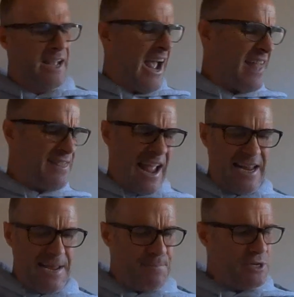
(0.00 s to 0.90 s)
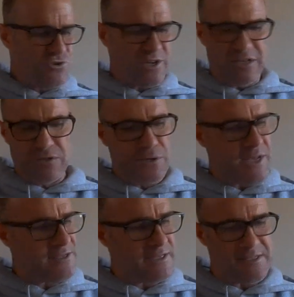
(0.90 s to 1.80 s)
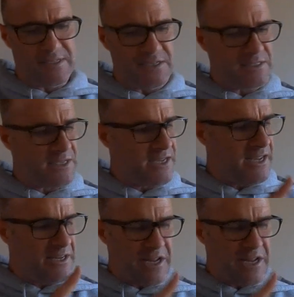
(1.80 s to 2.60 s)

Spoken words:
Had that hip injury in 2016.